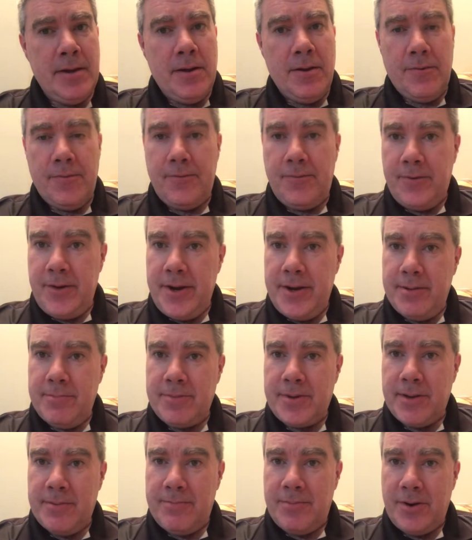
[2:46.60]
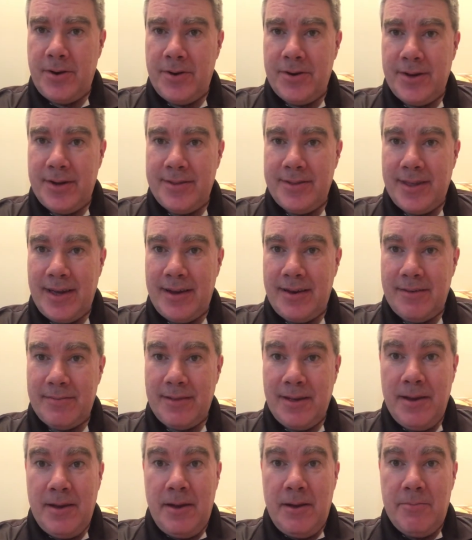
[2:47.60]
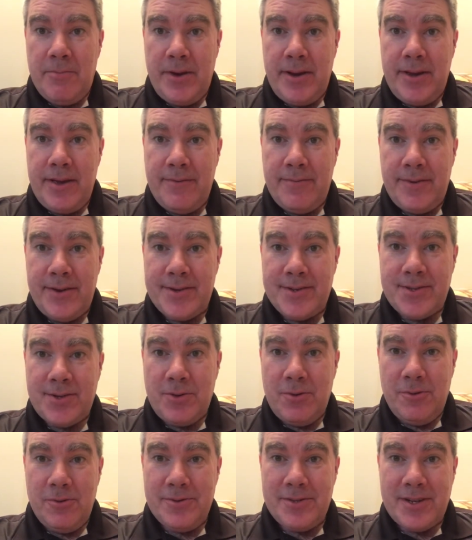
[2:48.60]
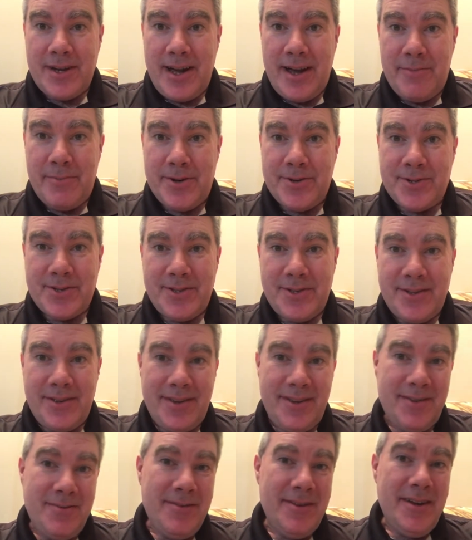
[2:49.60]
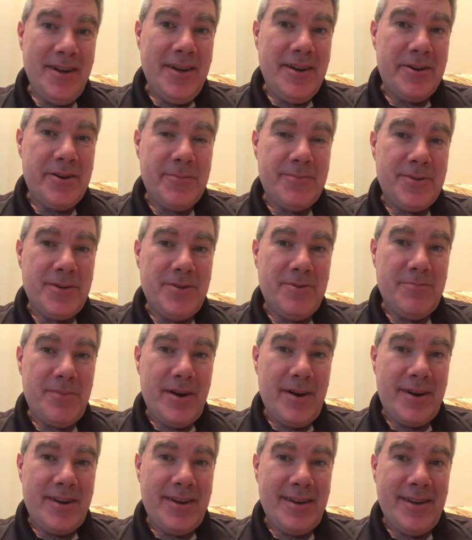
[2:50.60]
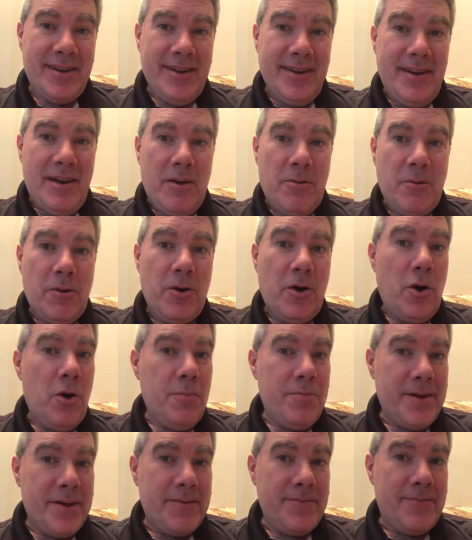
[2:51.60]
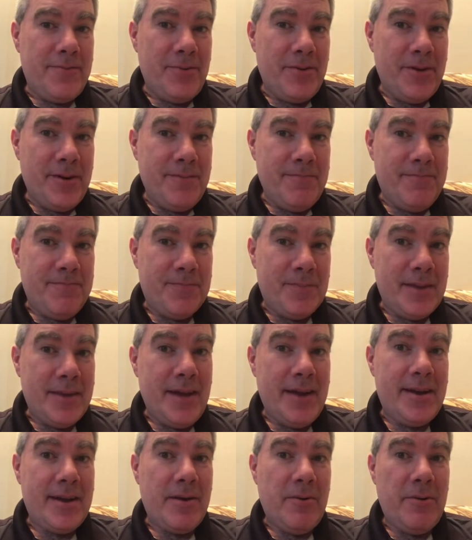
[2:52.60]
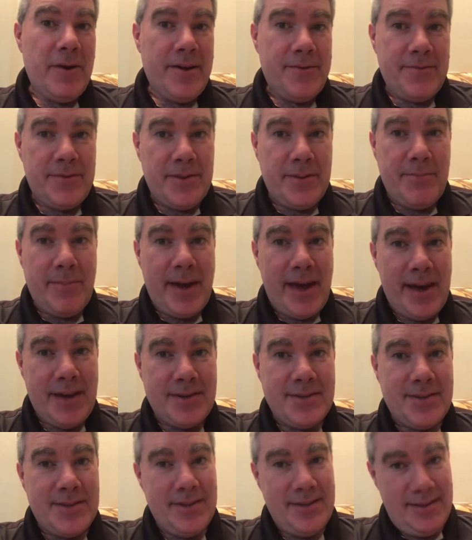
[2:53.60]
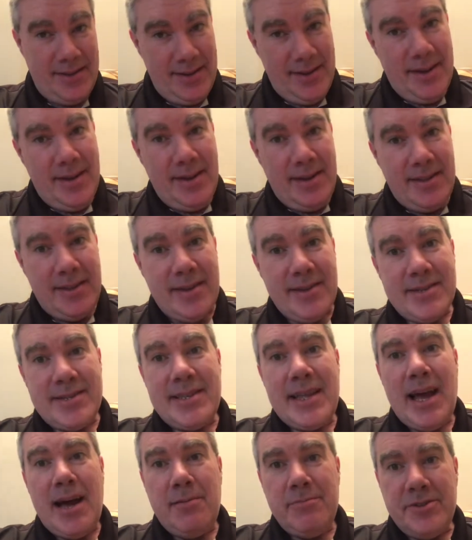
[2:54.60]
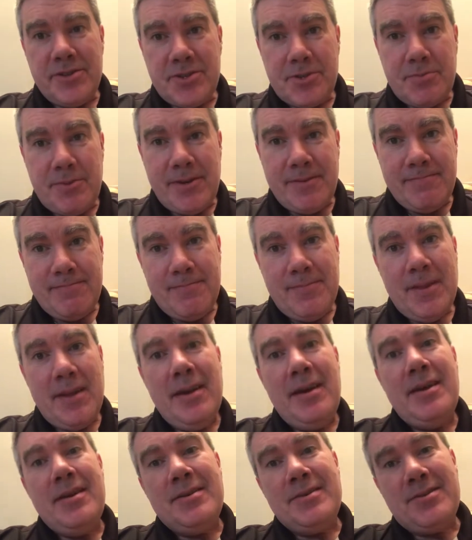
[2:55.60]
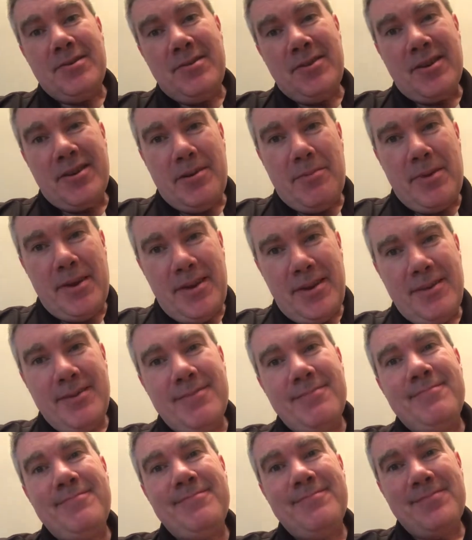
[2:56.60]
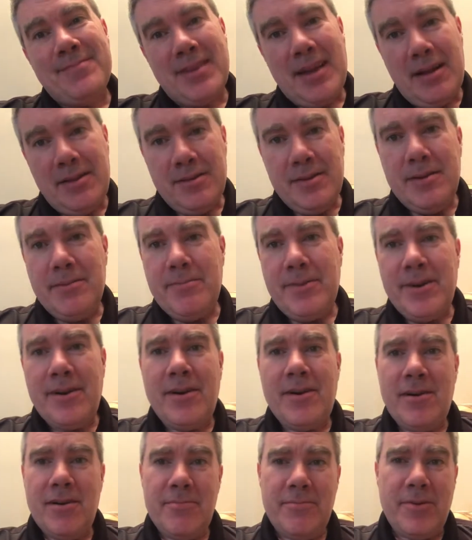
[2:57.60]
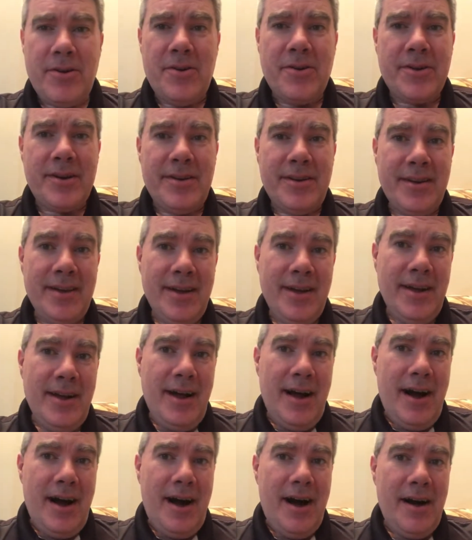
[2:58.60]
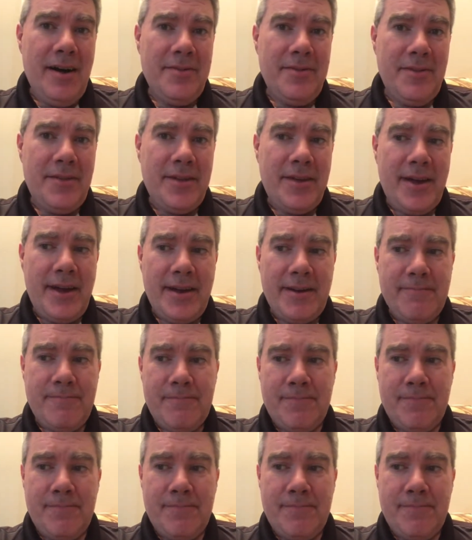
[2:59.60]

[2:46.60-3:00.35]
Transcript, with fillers: freedom component that many of us old-timers in the crypto market were hoping for, getting away from the banks and the establishment. So they're going to be a little bit heartbroken on that.